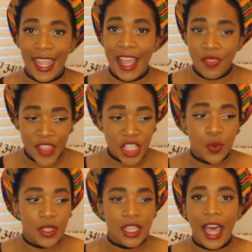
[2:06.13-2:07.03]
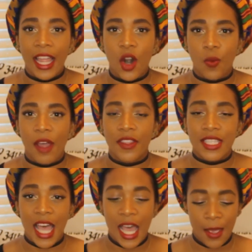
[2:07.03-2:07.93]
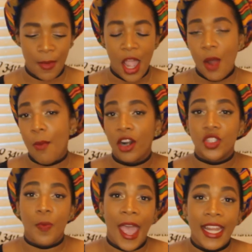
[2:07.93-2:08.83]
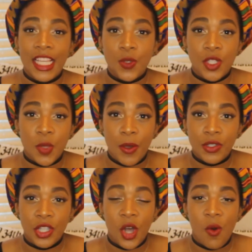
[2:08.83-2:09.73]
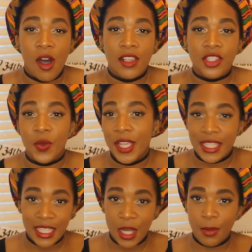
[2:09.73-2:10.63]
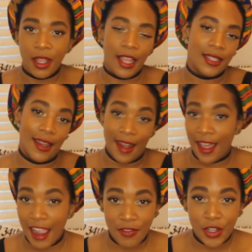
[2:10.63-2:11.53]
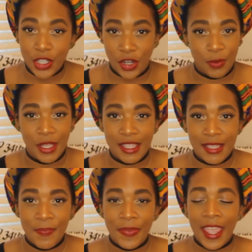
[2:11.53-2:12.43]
And this was like around the time March Madness was supposed to go on, so NCAA did not have their tournaments,